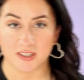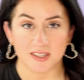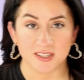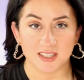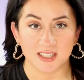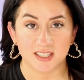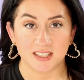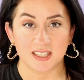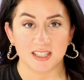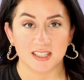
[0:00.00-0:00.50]

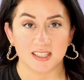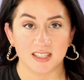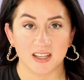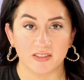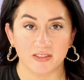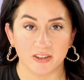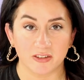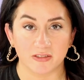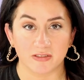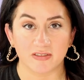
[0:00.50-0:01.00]

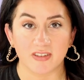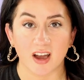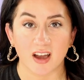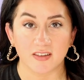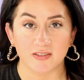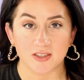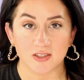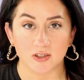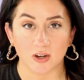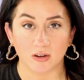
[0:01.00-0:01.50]
sixty-seven
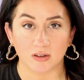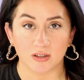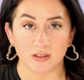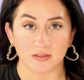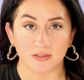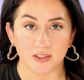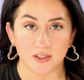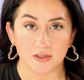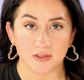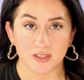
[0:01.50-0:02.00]
five-star
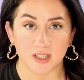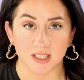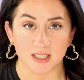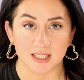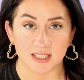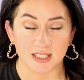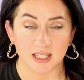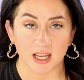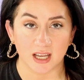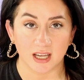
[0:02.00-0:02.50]
reviews on
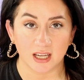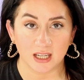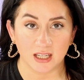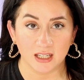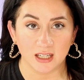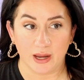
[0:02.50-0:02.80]
Say,